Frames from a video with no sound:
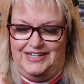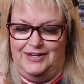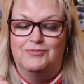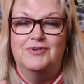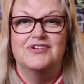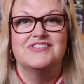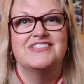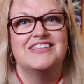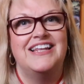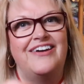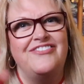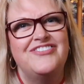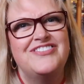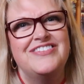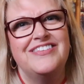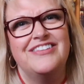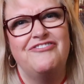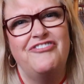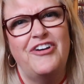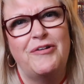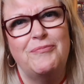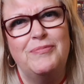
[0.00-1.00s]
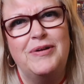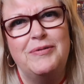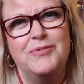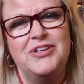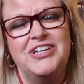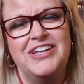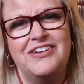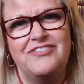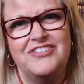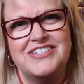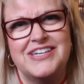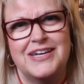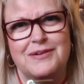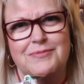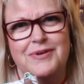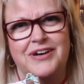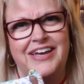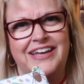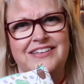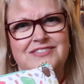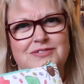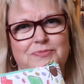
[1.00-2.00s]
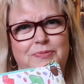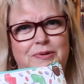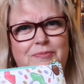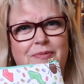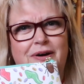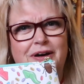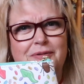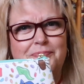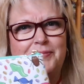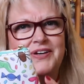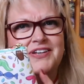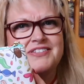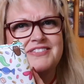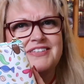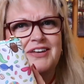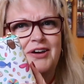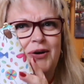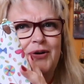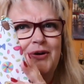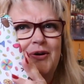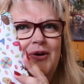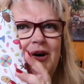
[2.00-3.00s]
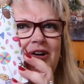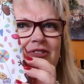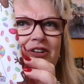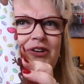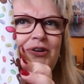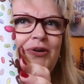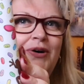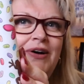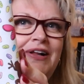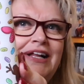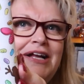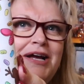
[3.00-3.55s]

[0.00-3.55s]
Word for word: and what's left of the family money every day might end up in my purse, can't quite recall.